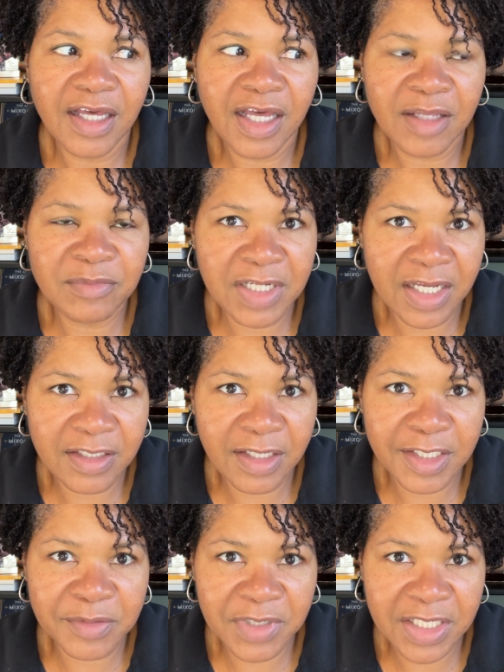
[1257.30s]
I'm not
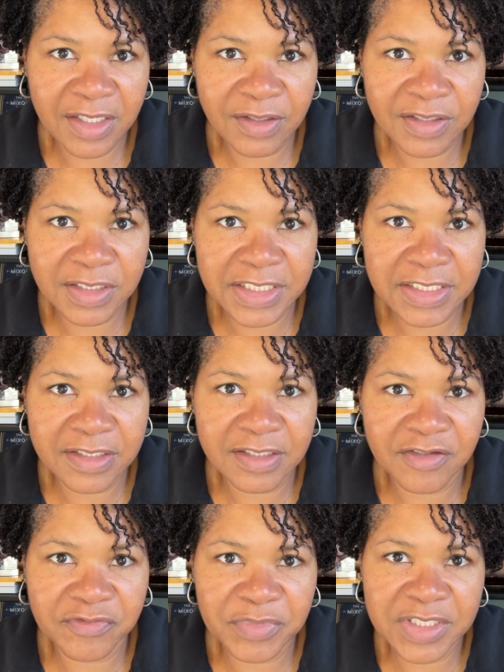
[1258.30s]
getting my hair clean
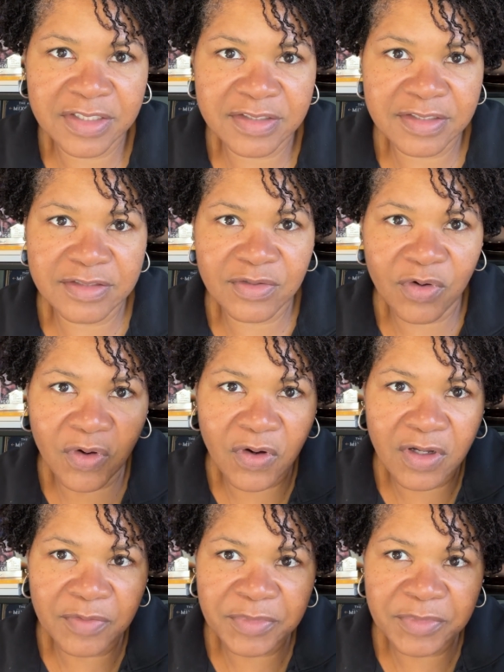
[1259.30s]
enough because it's all, I